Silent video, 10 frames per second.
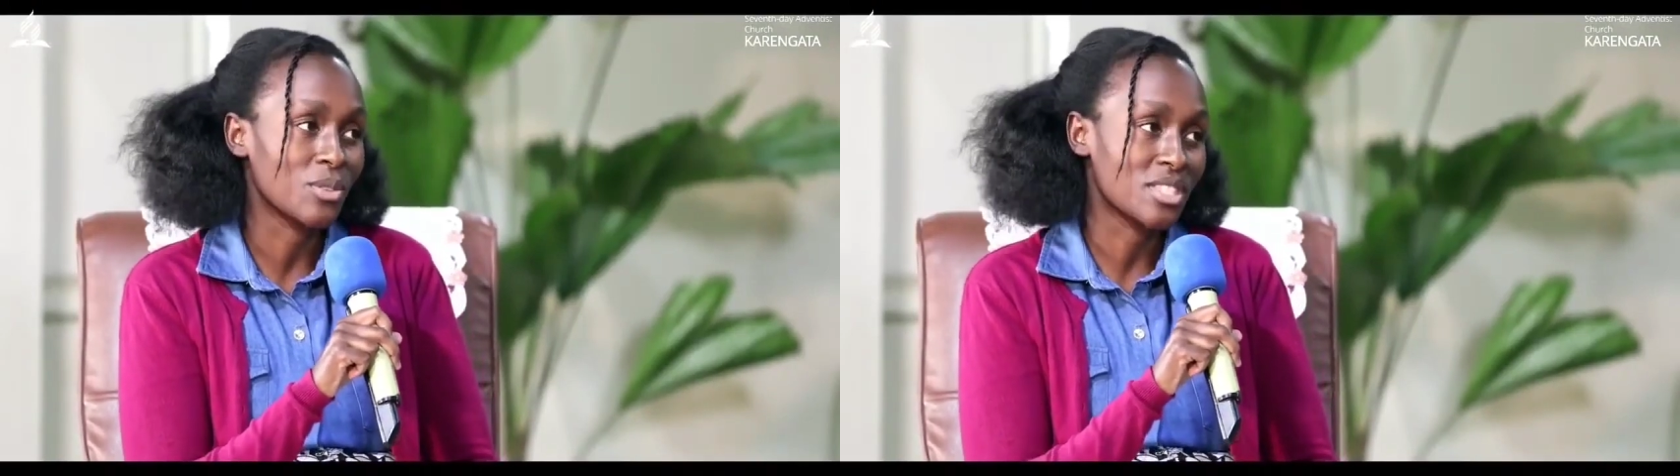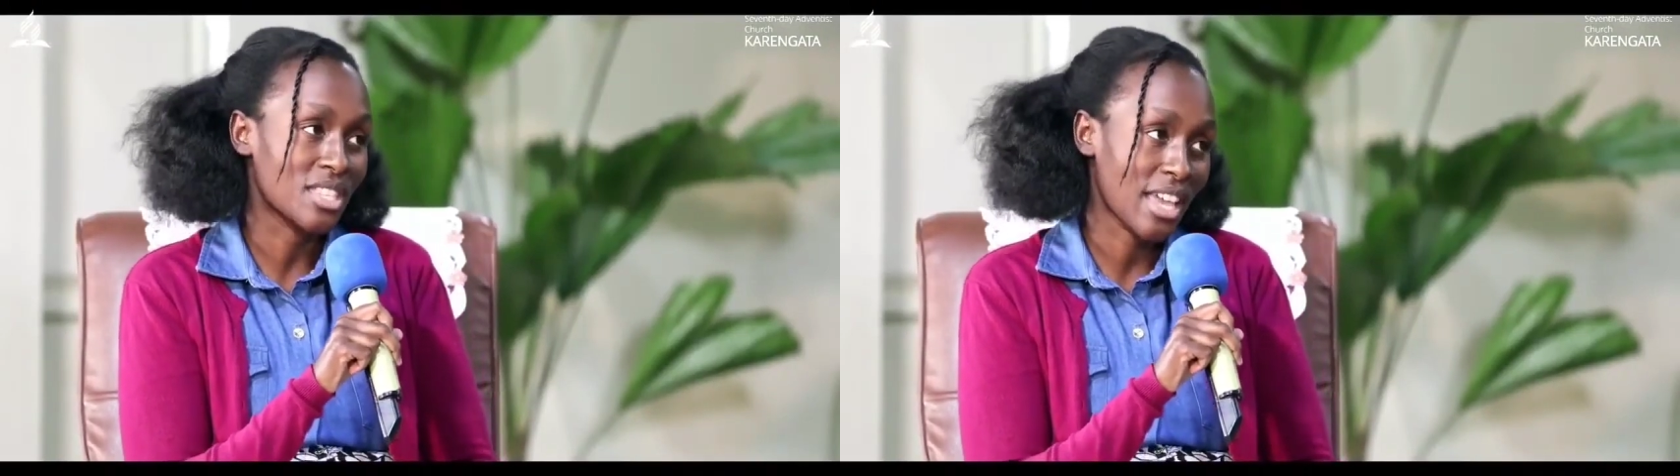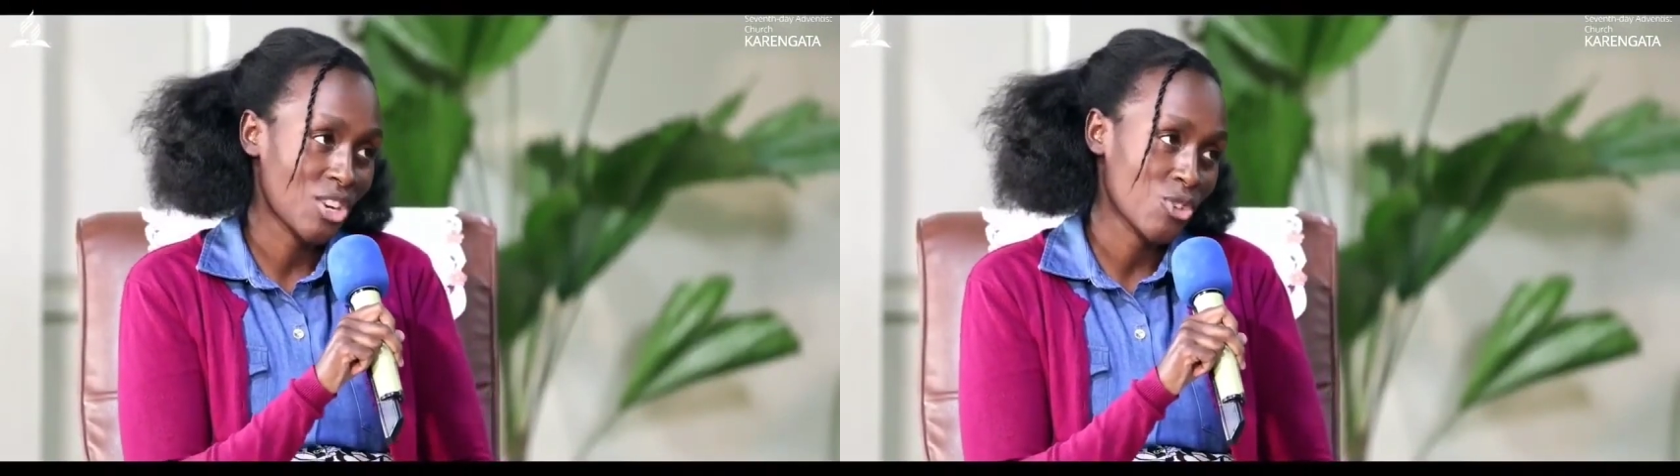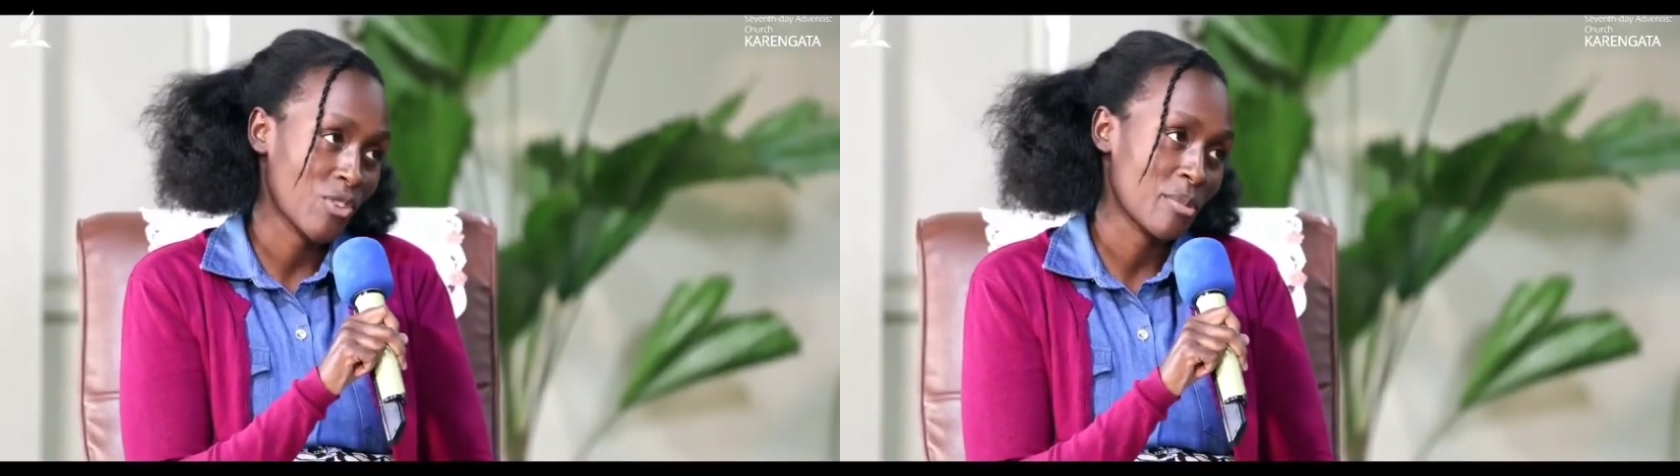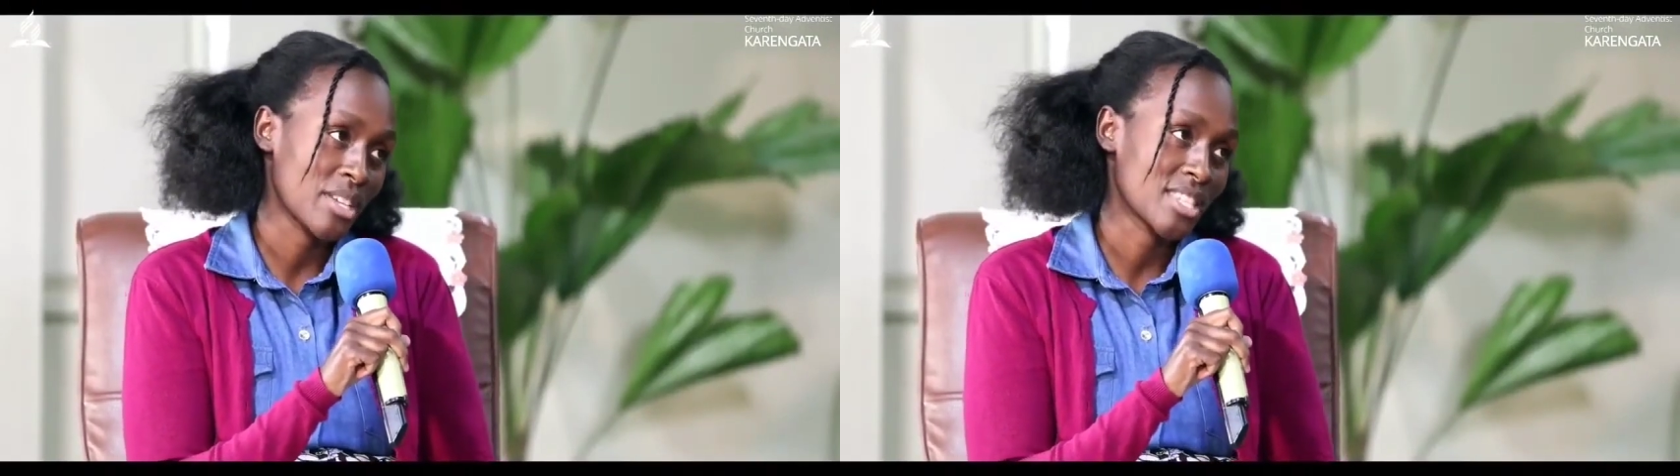outside of
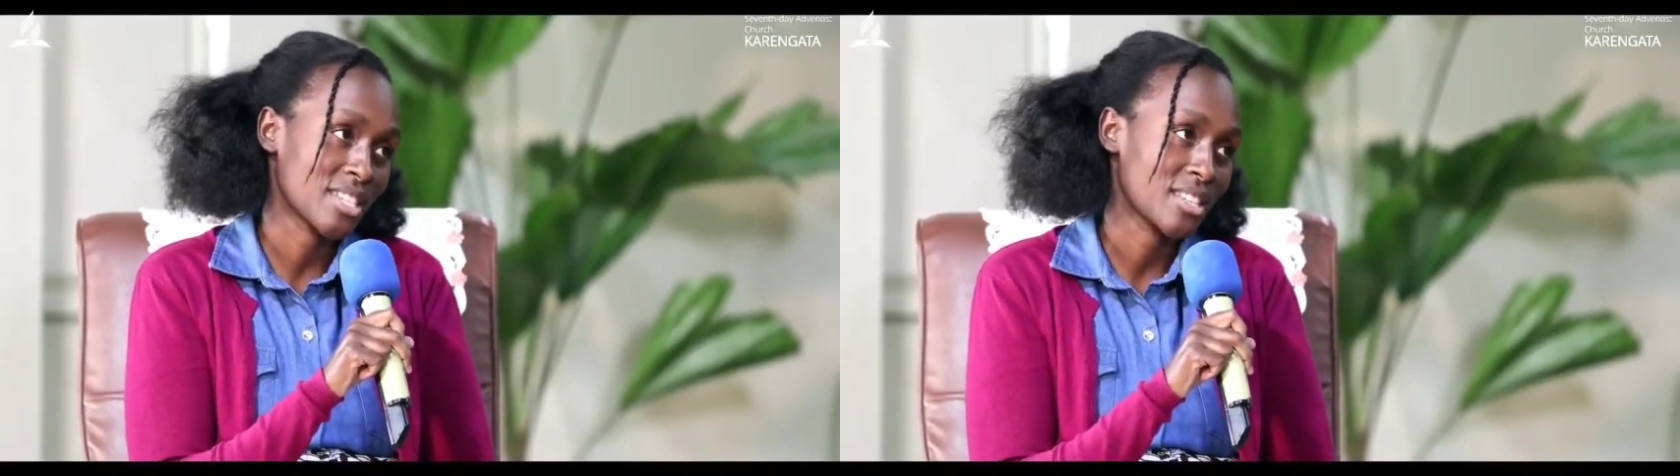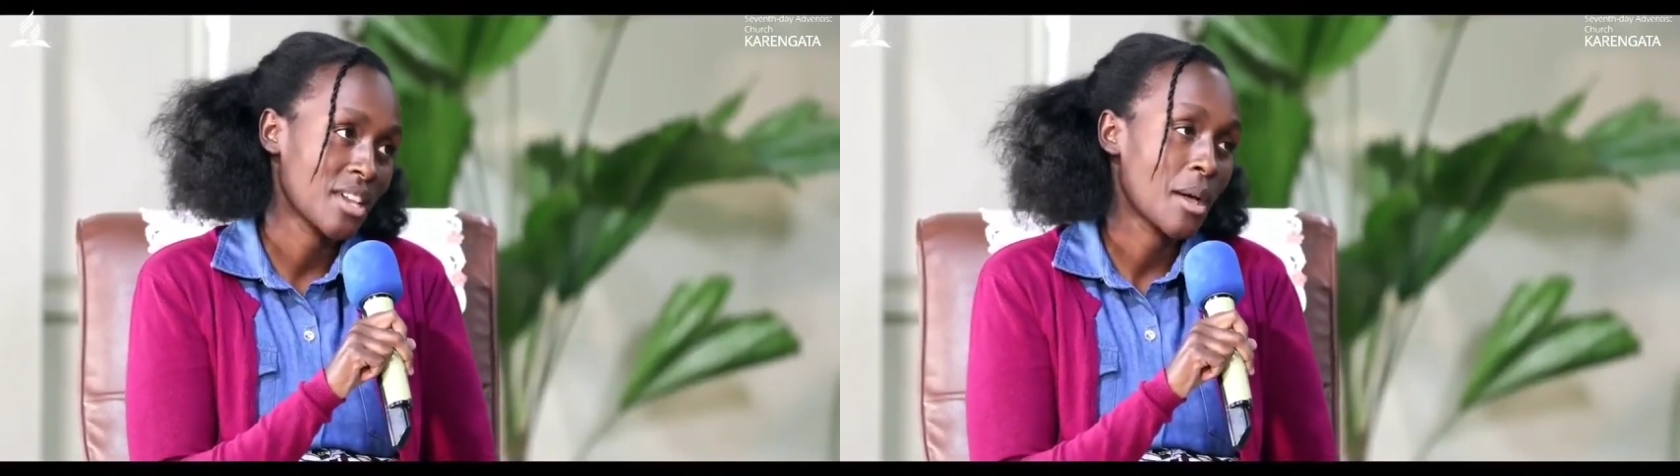a person,